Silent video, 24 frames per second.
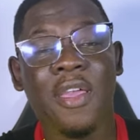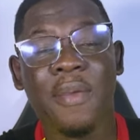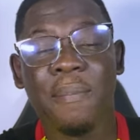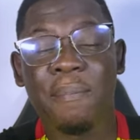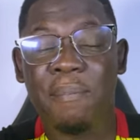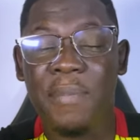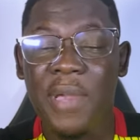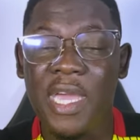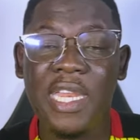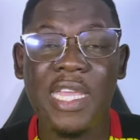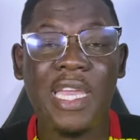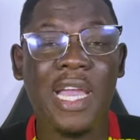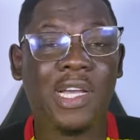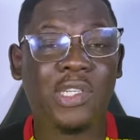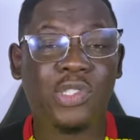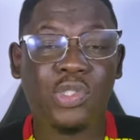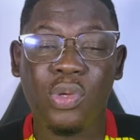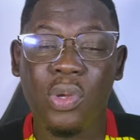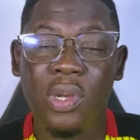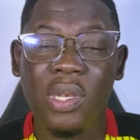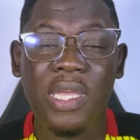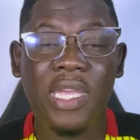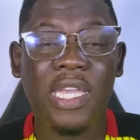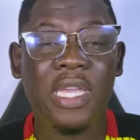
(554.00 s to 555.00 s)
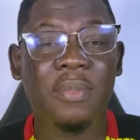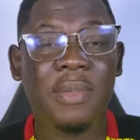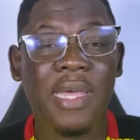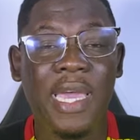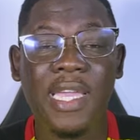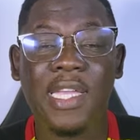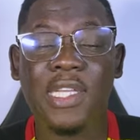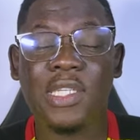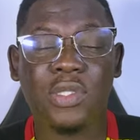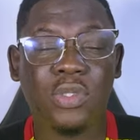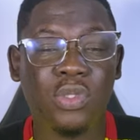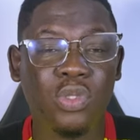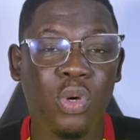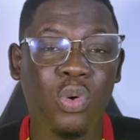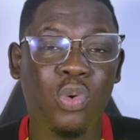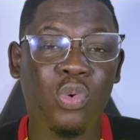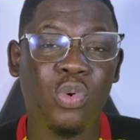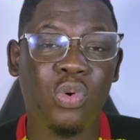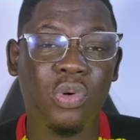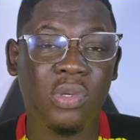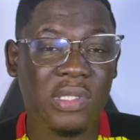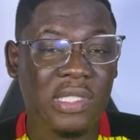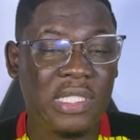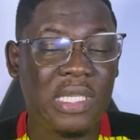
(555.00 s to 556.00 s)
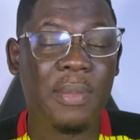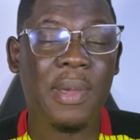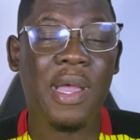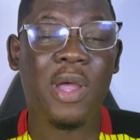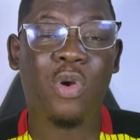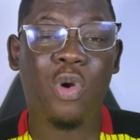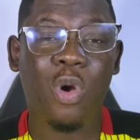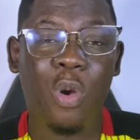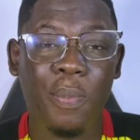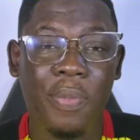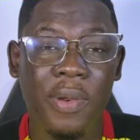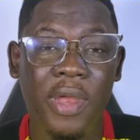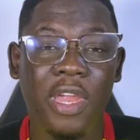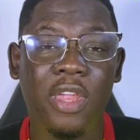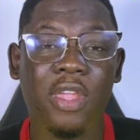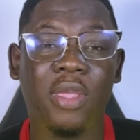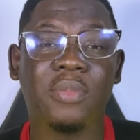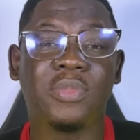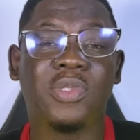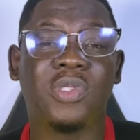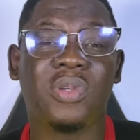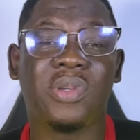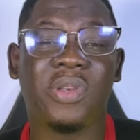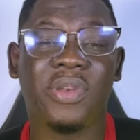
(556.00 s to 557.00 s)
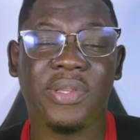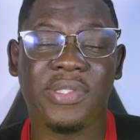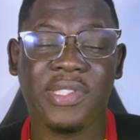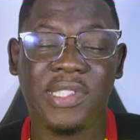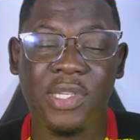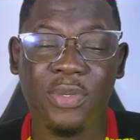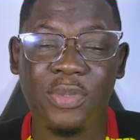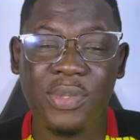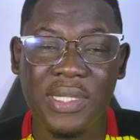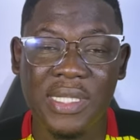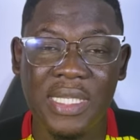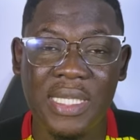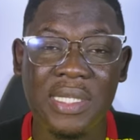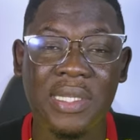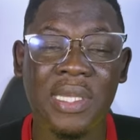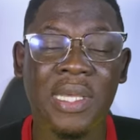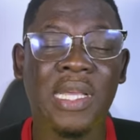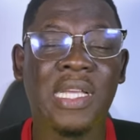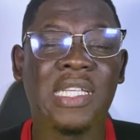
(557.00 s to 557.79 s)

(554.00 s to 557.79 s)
many are trolling him that he's not good. Some are comparing him to Chris Hilton.